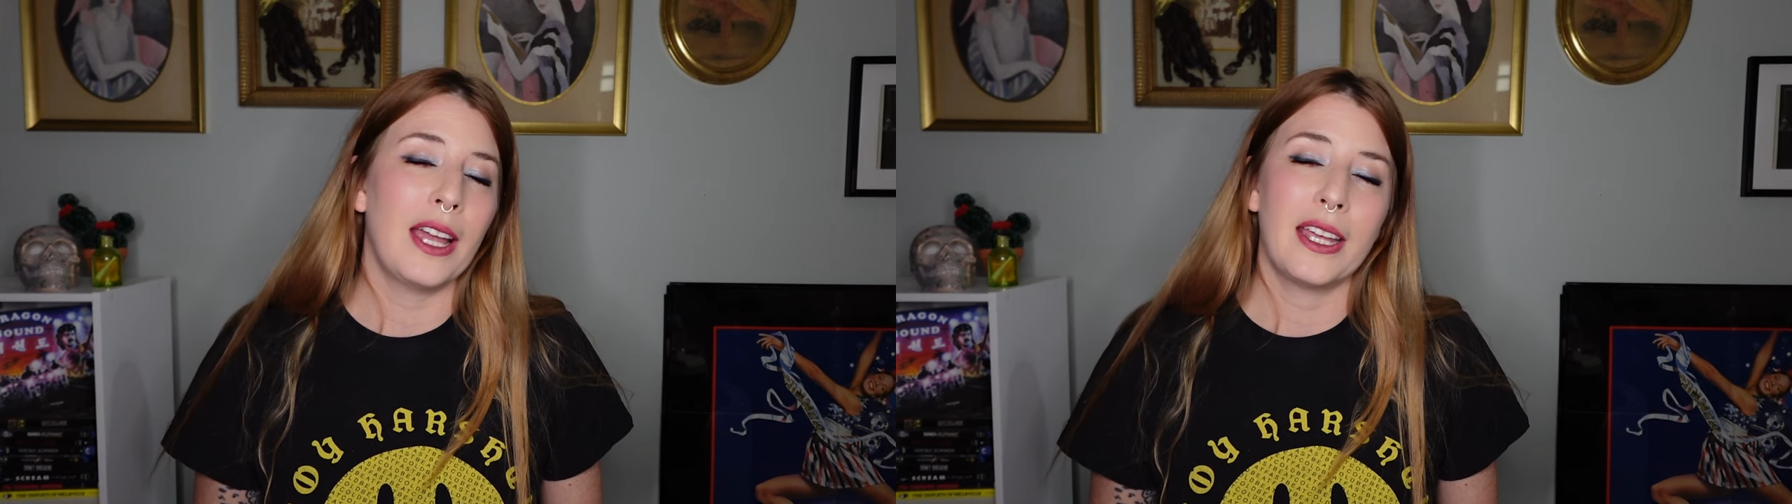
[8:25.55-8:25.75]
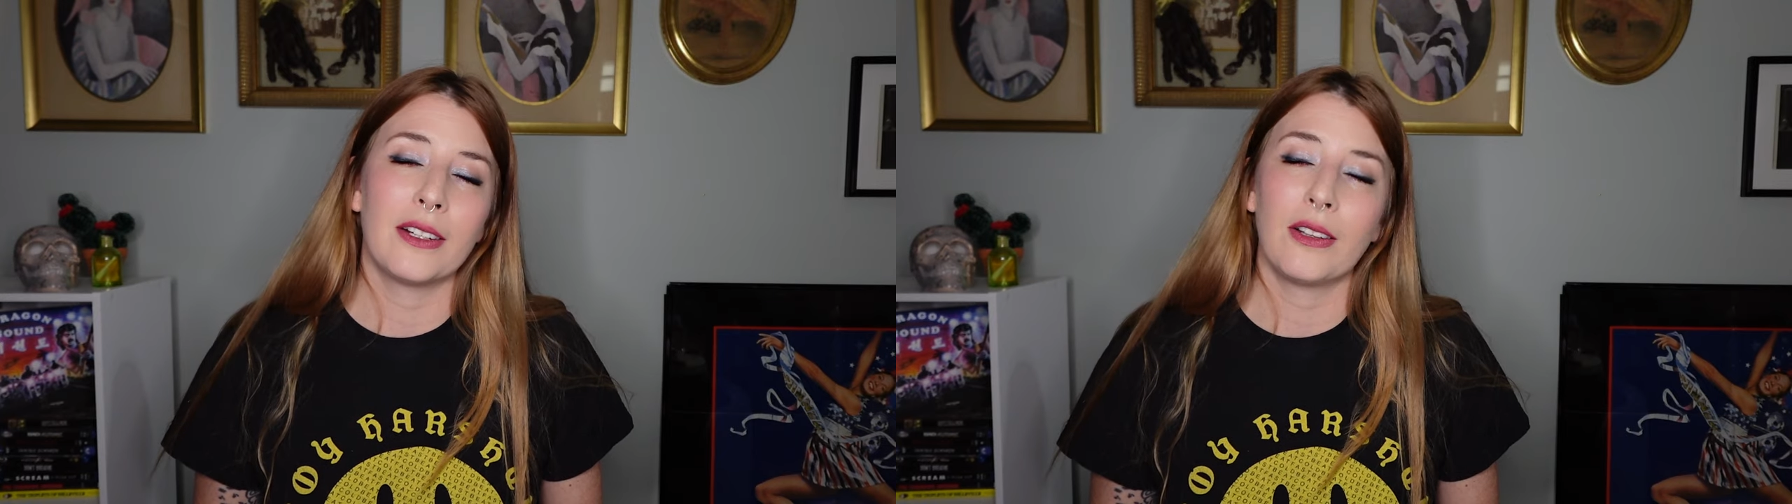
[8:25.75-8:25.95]

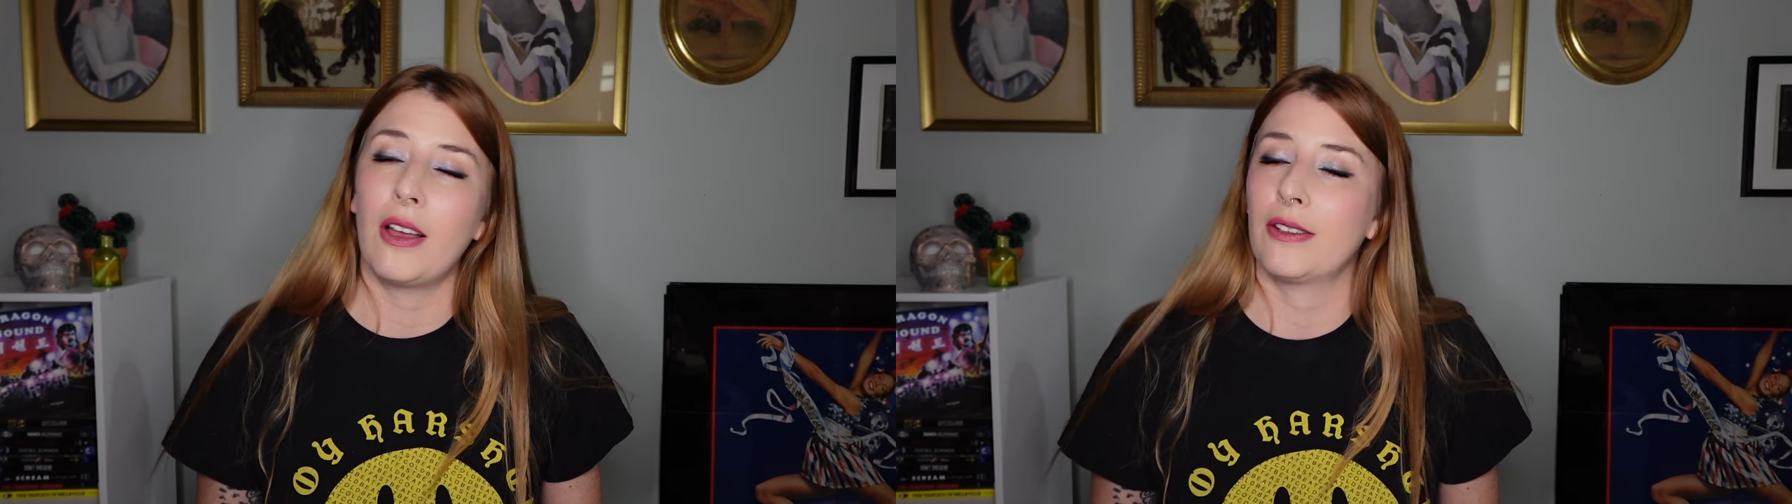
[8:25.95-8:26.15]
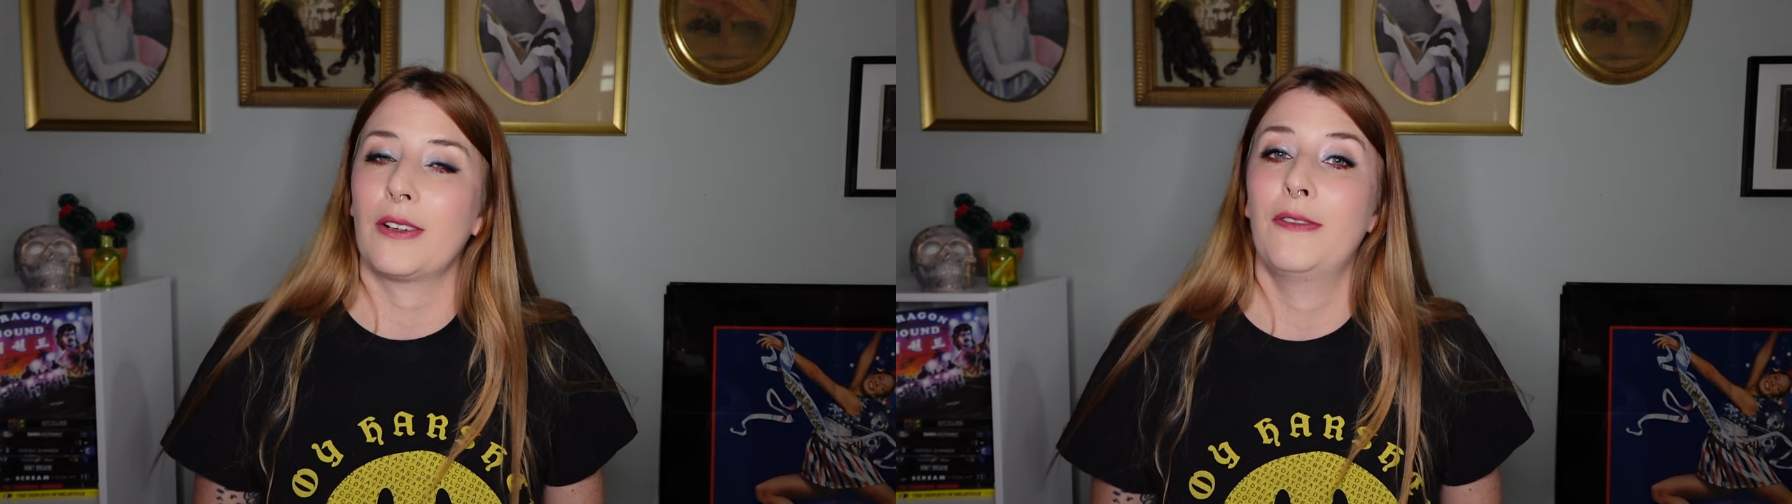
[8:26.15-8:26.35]
and
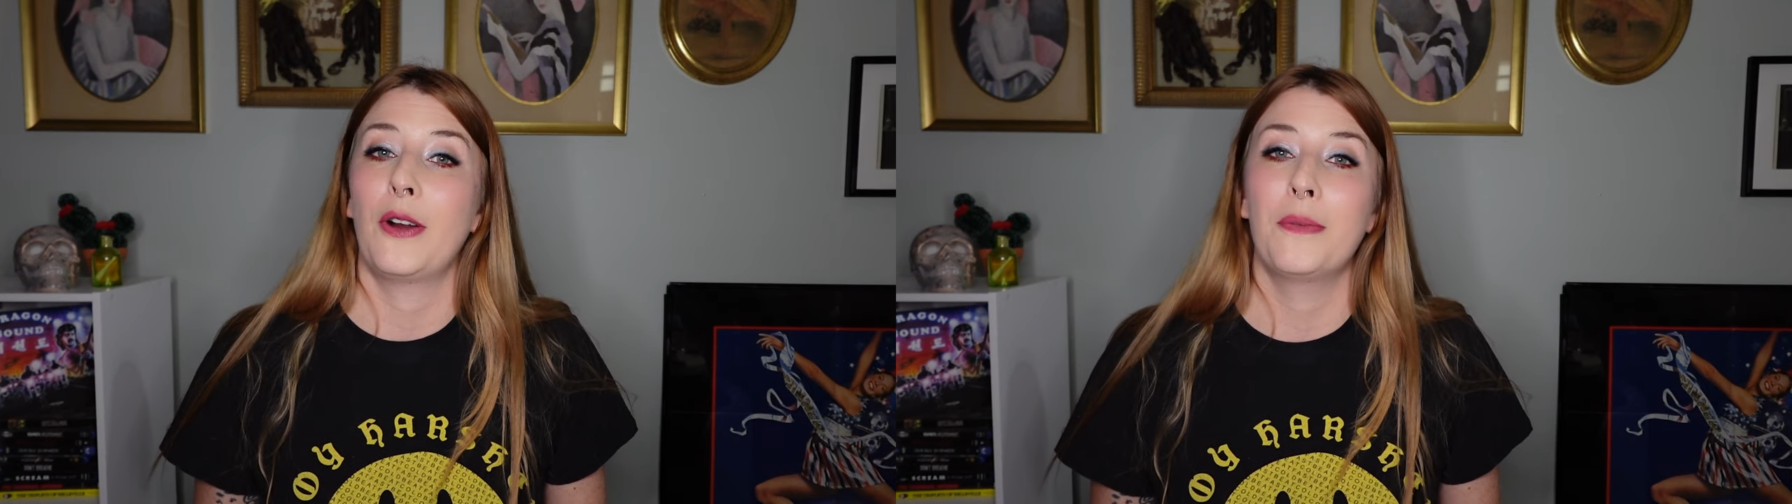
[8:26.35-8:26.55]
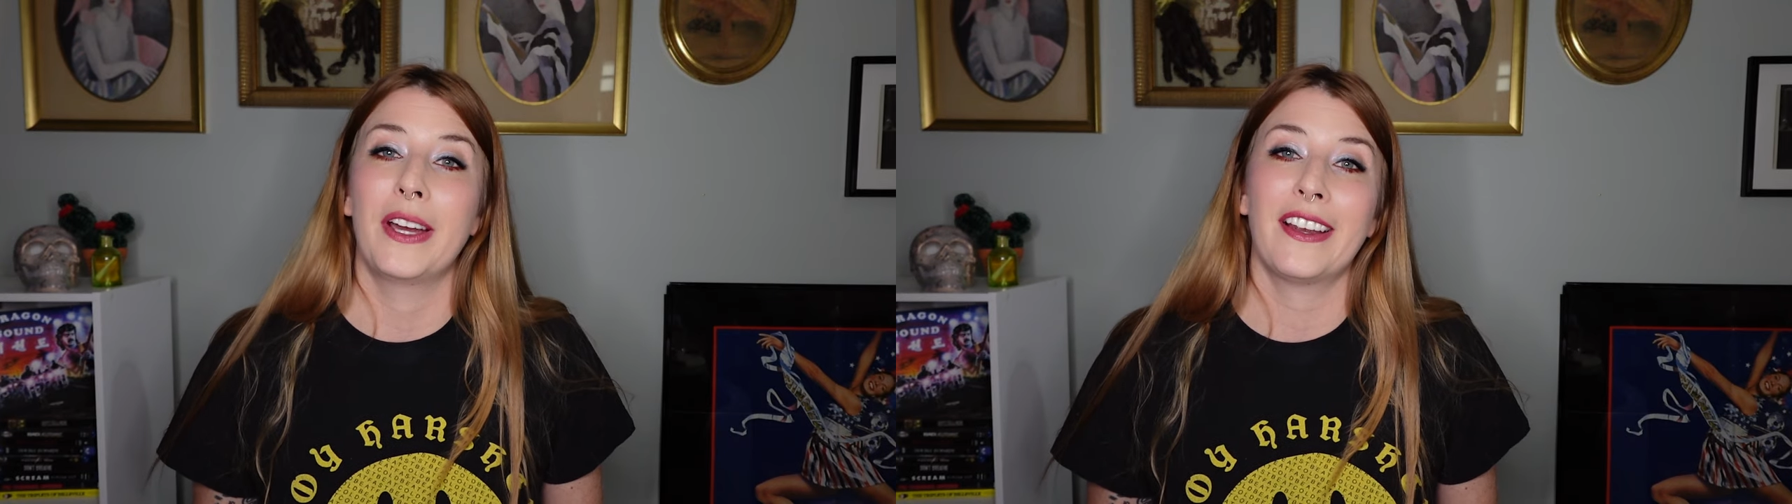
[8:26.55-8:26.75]

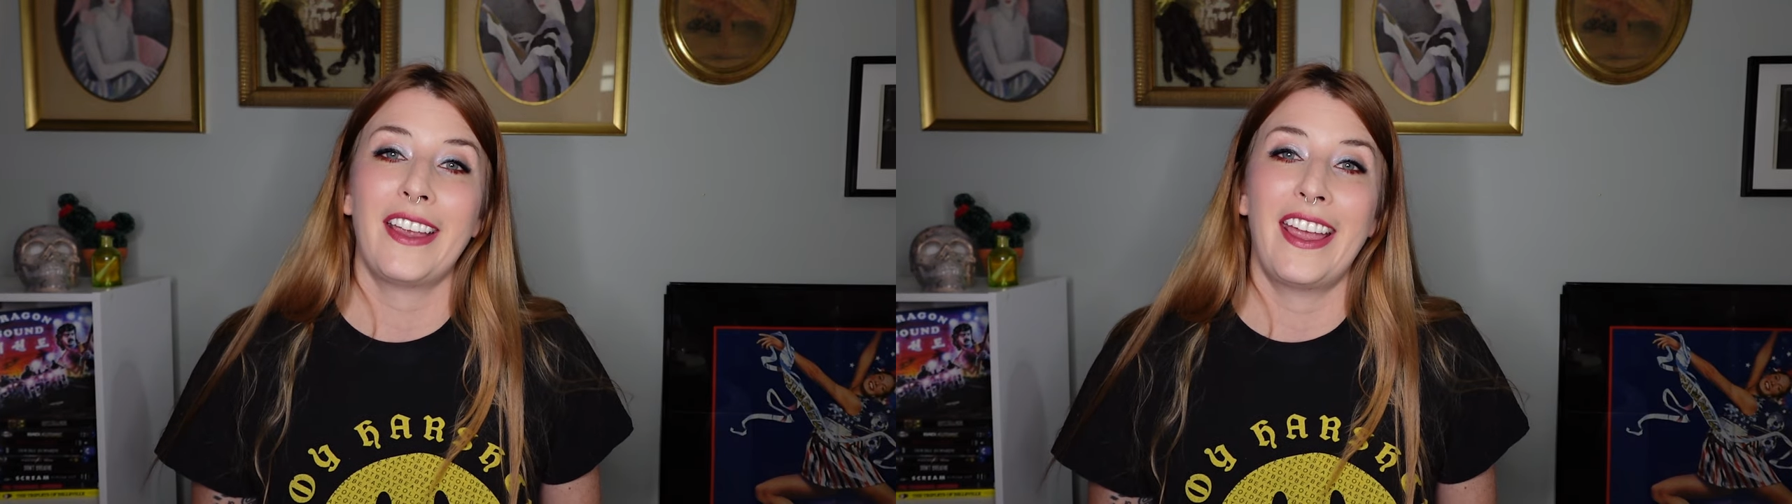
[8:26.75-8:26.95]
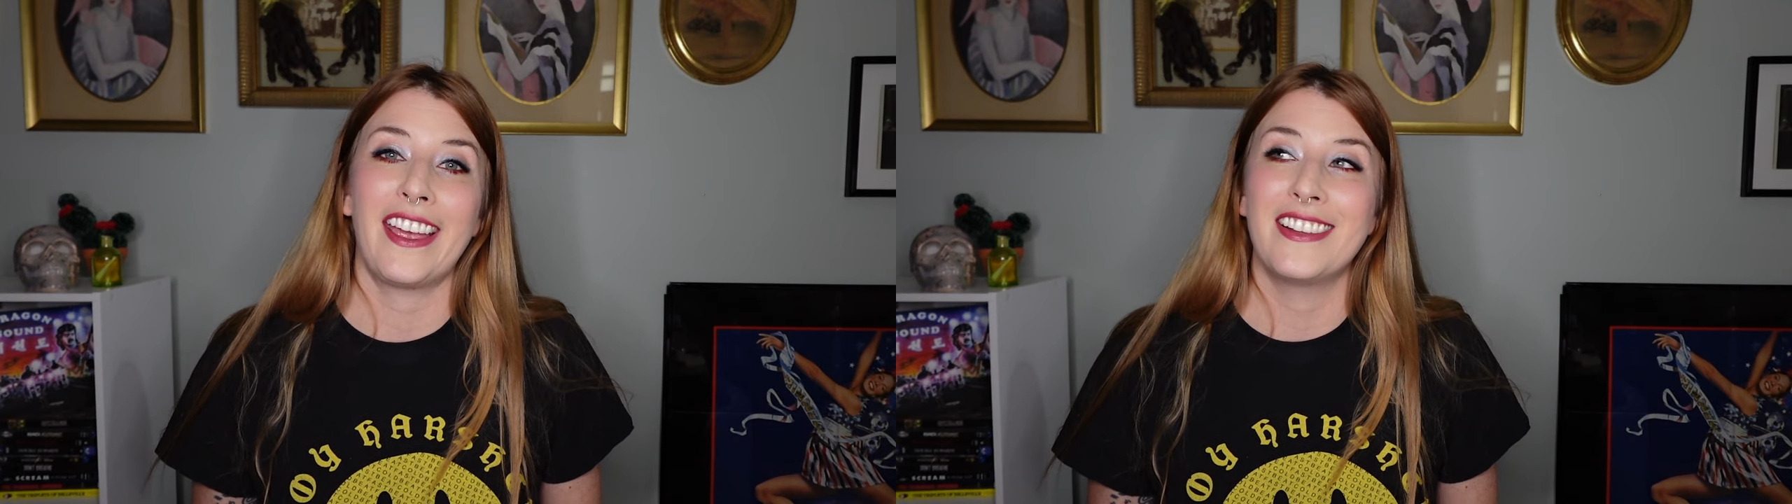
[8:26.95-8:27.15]

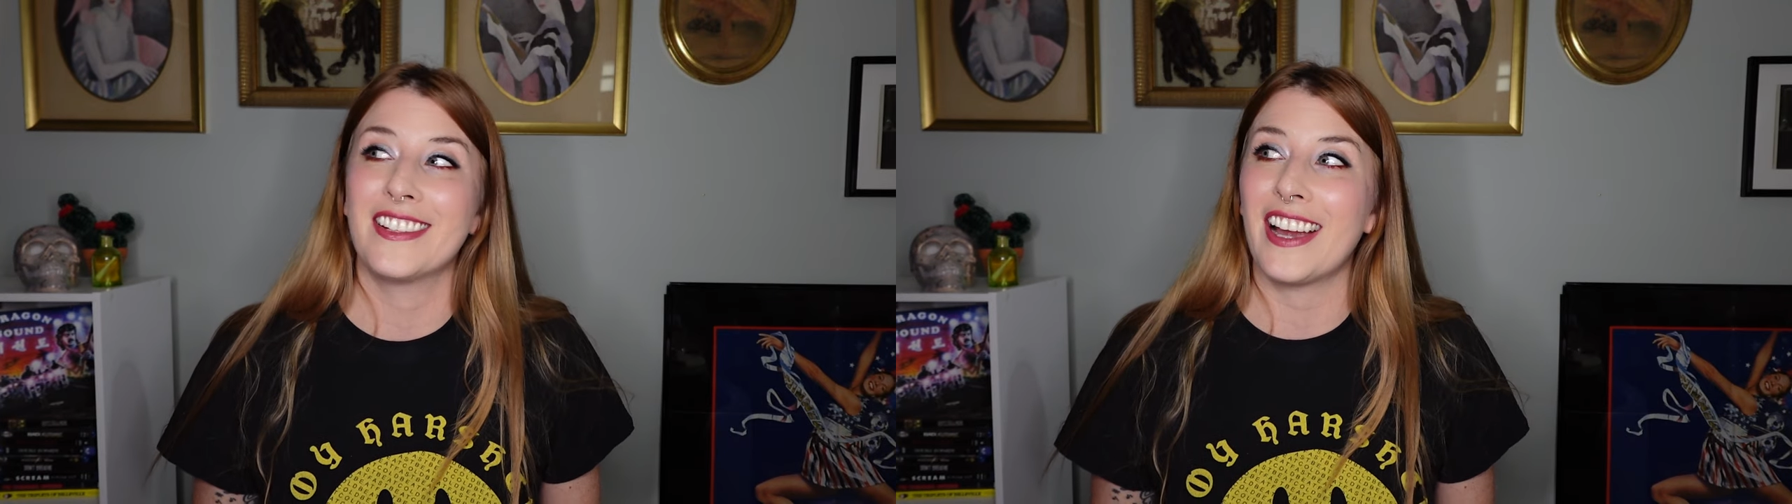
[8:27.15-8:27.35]
claustrophobic, and